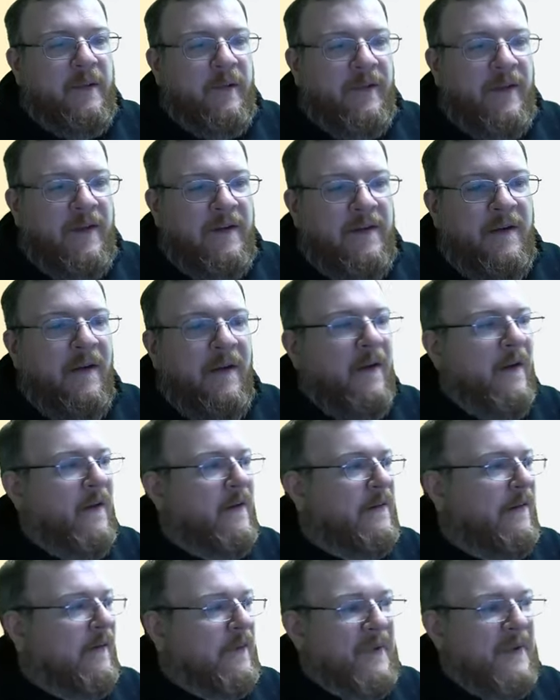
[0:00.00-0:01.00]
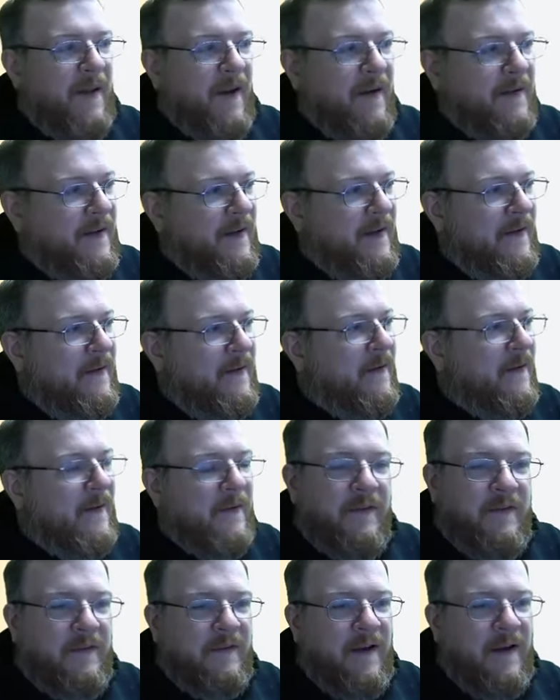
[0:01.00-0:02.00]
thing. You don't have to be logged in.
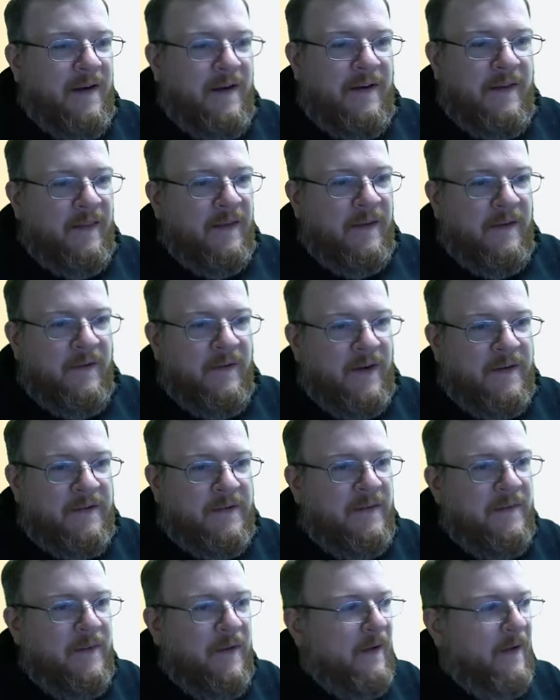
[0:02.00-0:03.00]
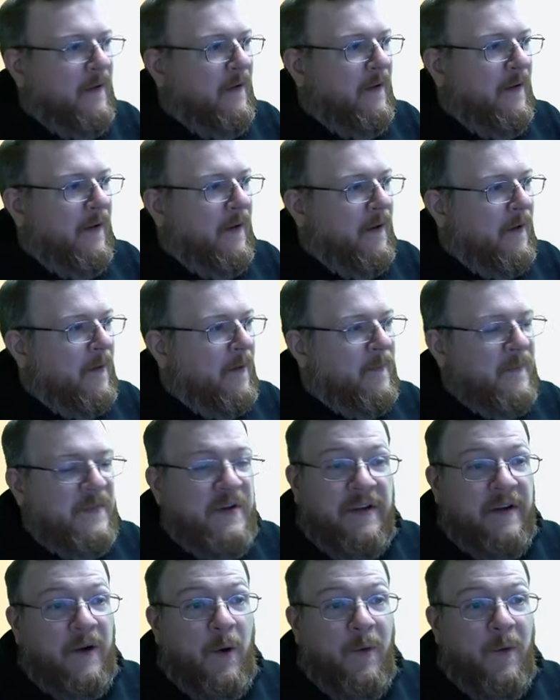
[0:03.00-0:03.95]
This is not anything crazy. Um, you can go